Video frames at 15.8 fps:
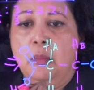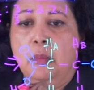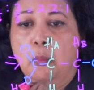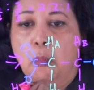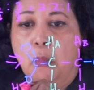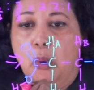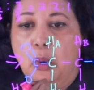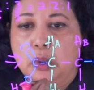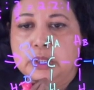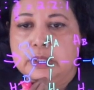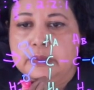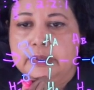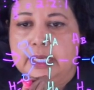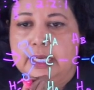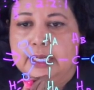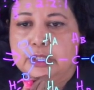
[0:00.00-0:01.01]
most
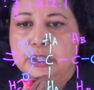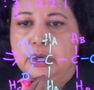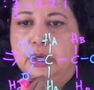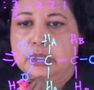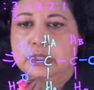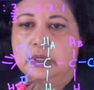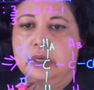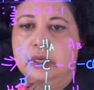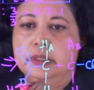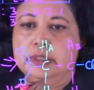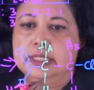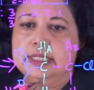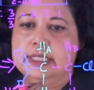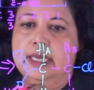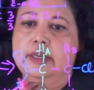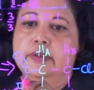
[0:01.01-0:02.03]
of the electrons are on the
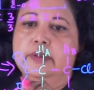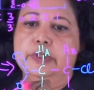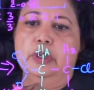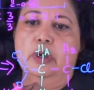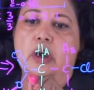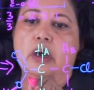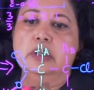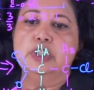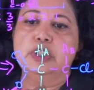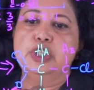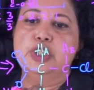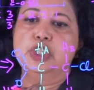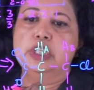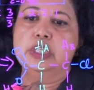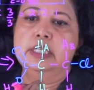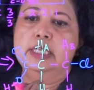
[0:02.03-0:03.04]
side of the
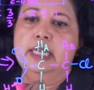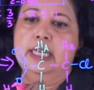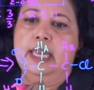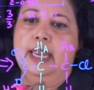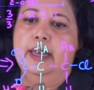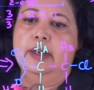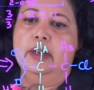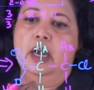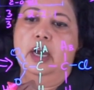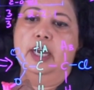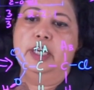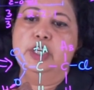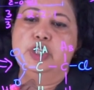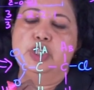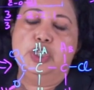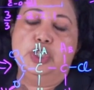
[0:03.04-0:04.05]
oxygen, and
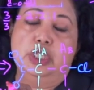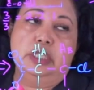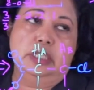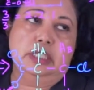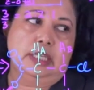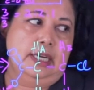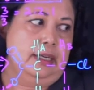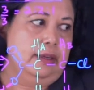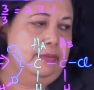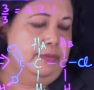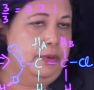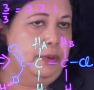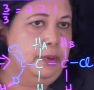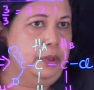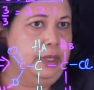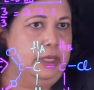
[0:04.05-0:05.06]
hydrogen's kind of
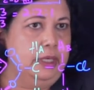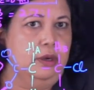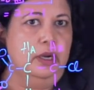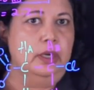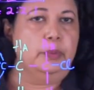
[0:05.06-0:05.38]
holding on